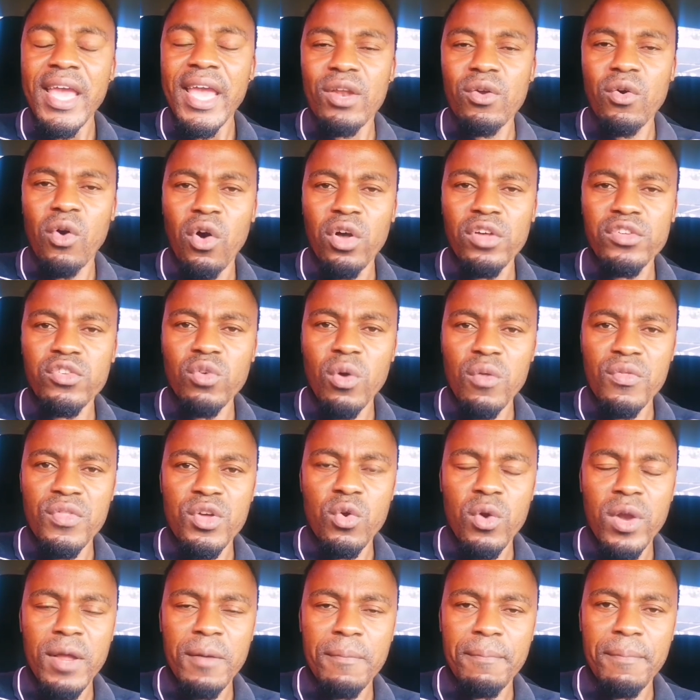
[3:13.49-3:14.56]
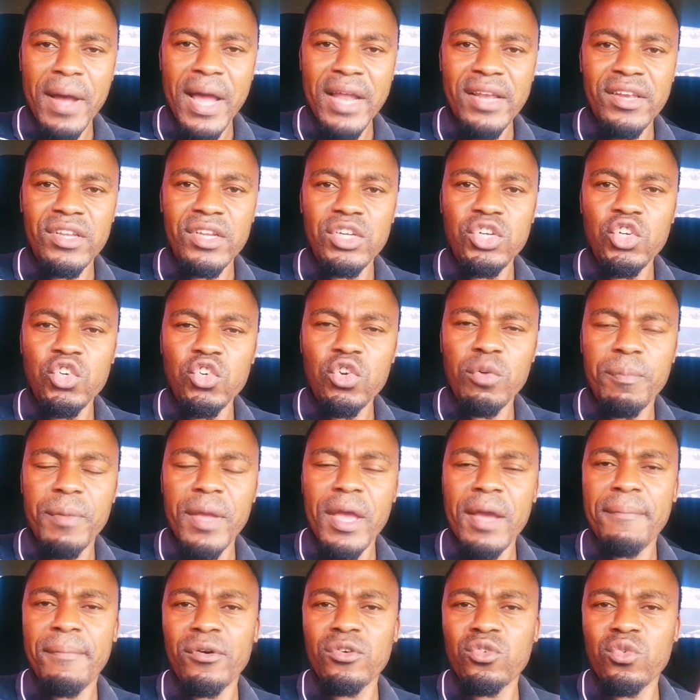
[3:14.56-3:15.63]
And also the ruling party should
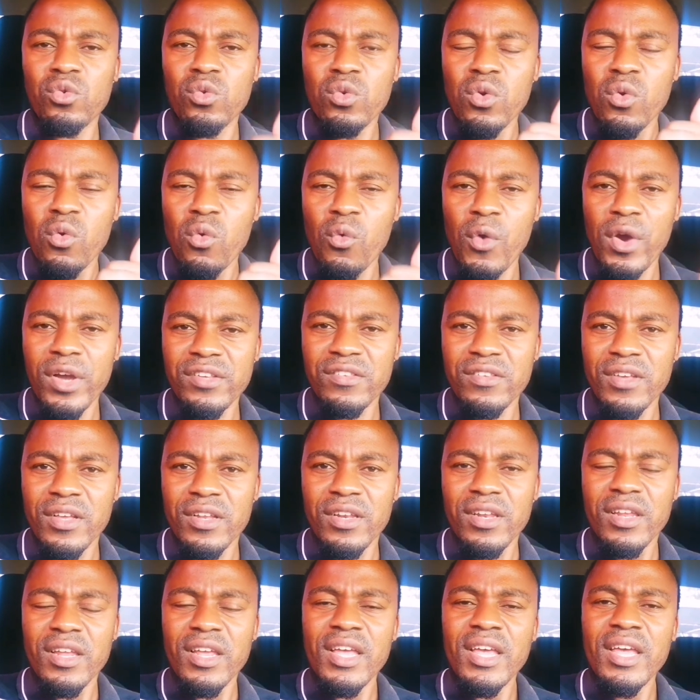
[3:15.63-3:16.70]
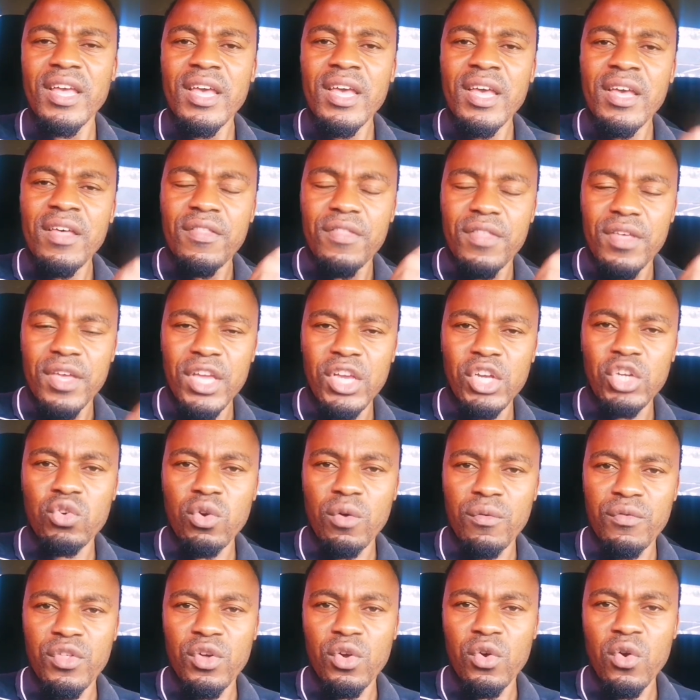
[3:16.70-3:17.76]
be able to question the
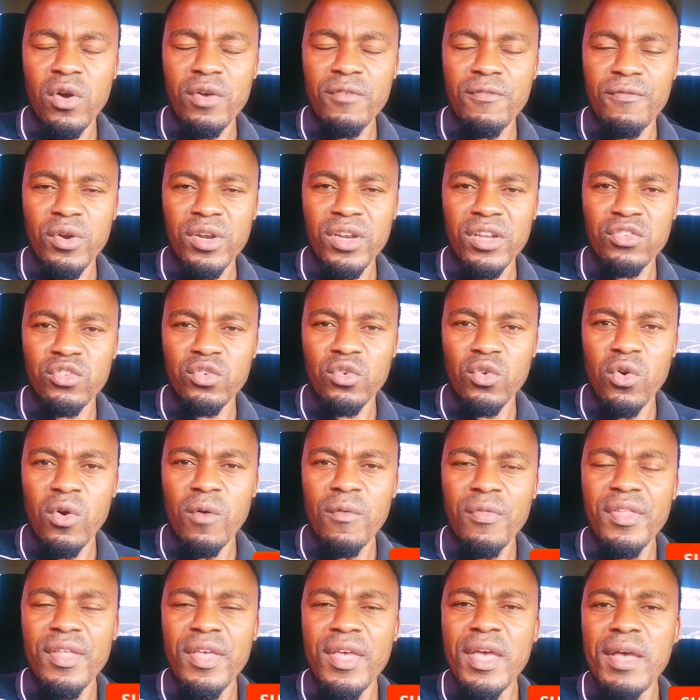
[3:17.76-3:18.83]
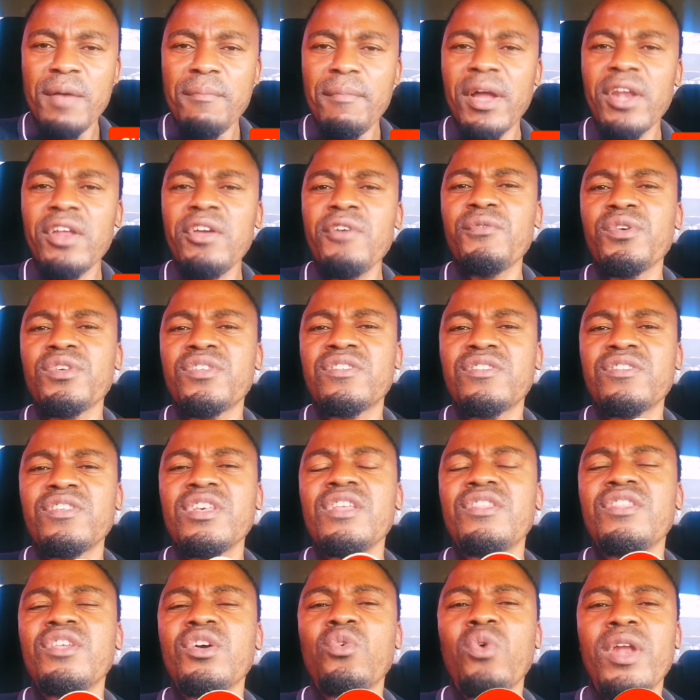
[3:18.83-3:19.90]
issue of the voters' roll. But if we
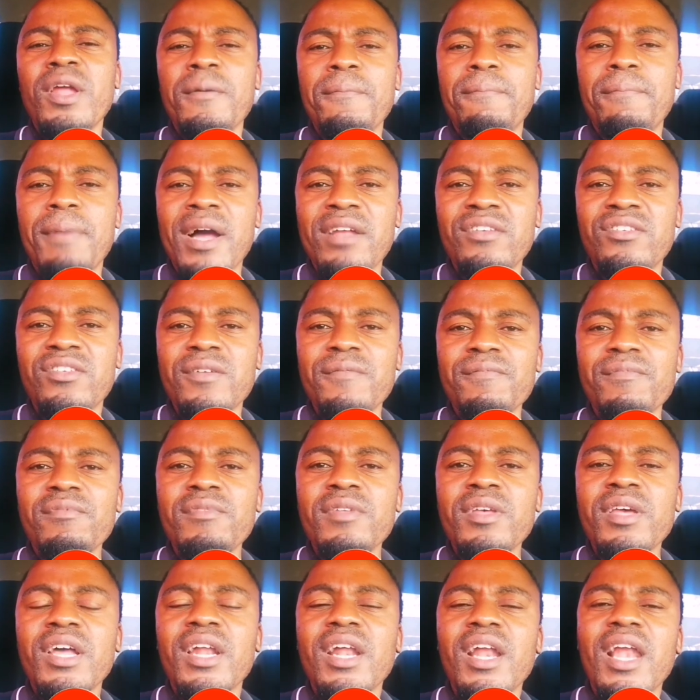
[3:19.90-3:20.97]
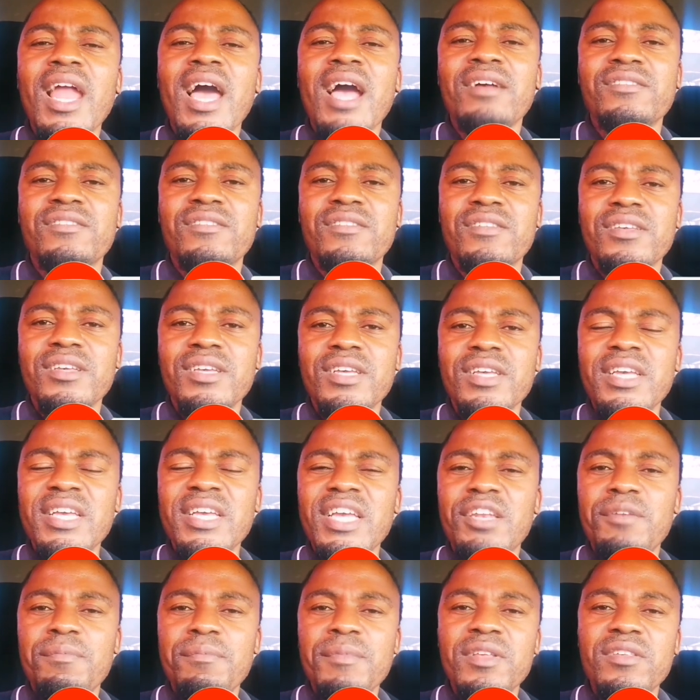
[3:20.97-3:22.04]
see the ruling party relaxed,
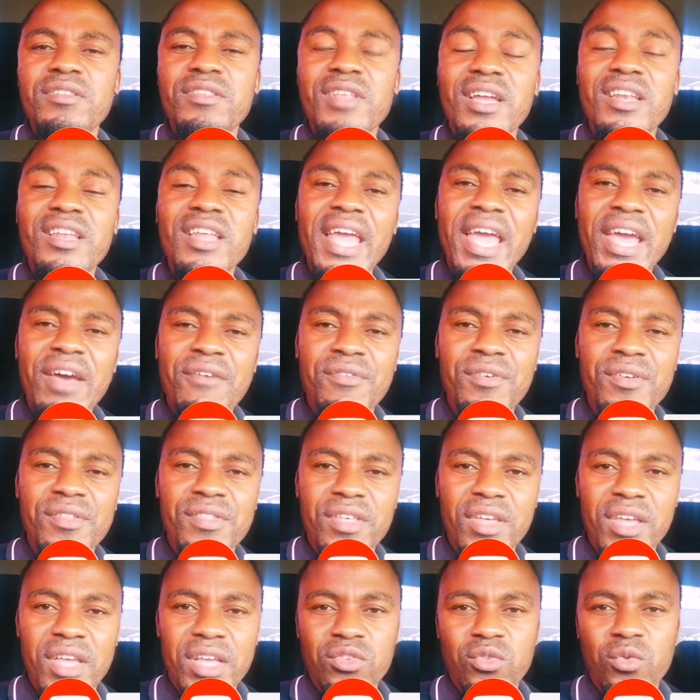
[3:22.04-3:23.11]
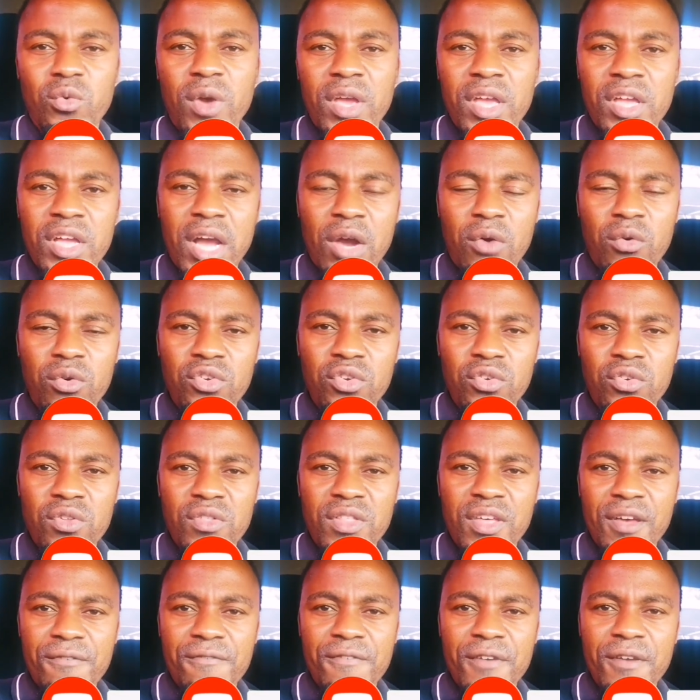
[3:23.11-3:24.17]
it means that everything is going according
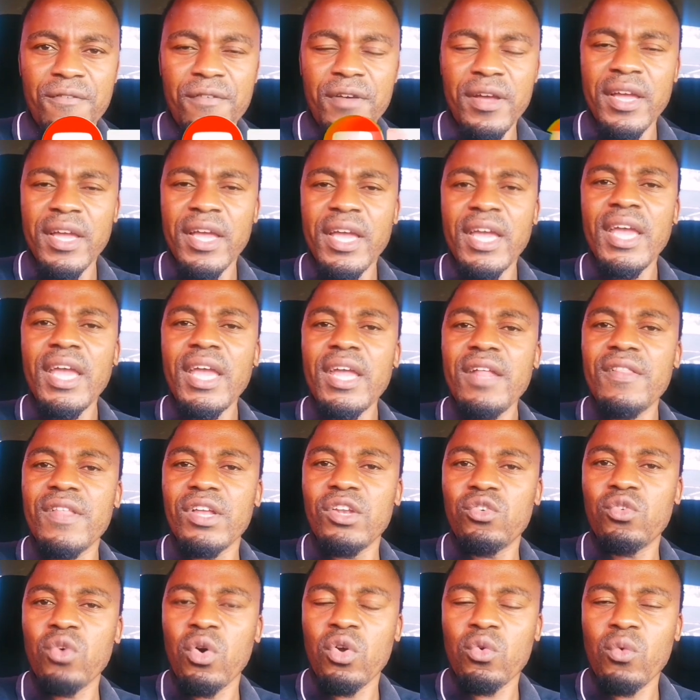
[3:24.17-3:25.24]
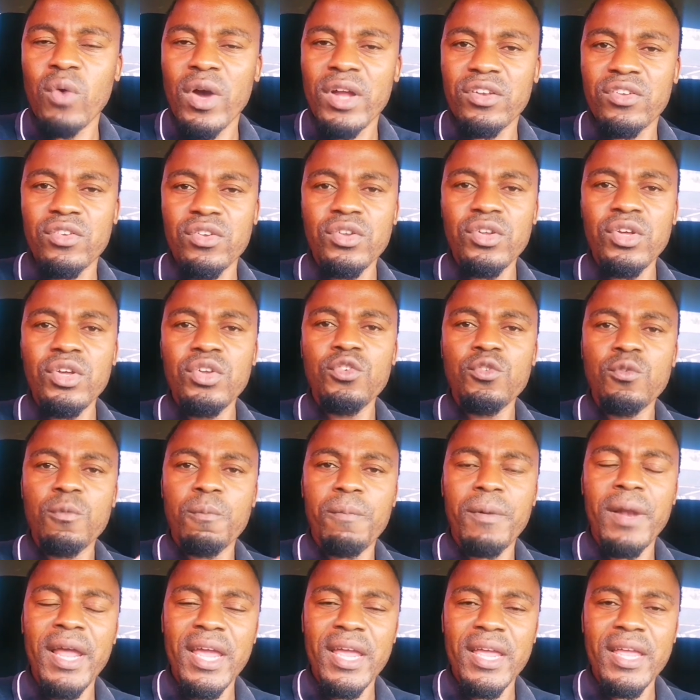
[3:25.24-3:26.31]
to their favor and they don't want to
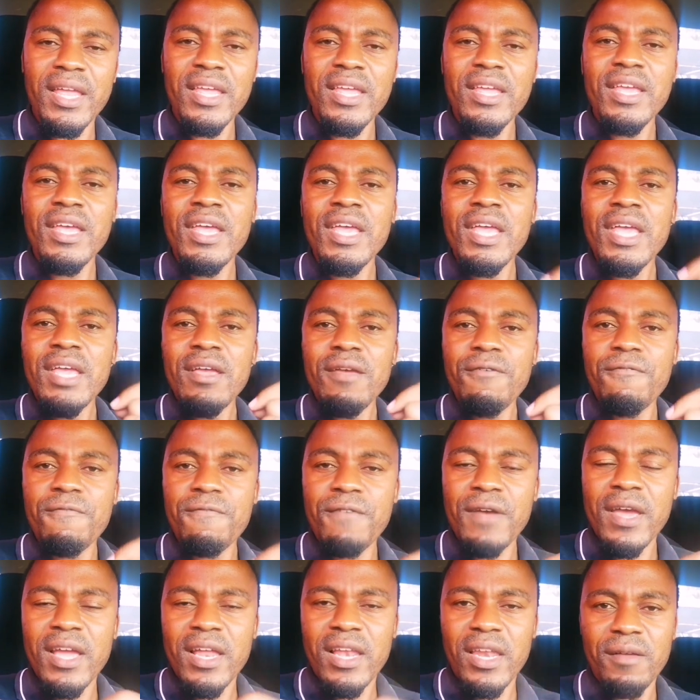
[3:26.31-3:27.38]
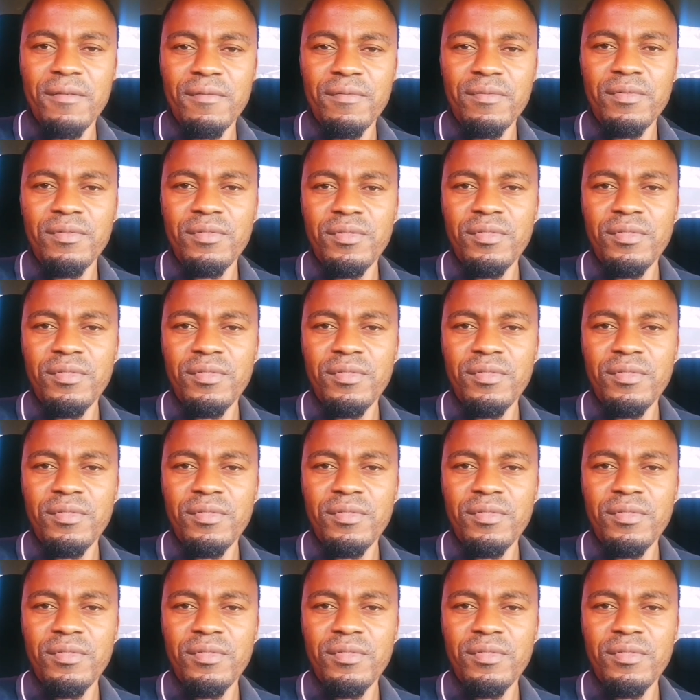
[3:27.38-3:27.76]
play fairly.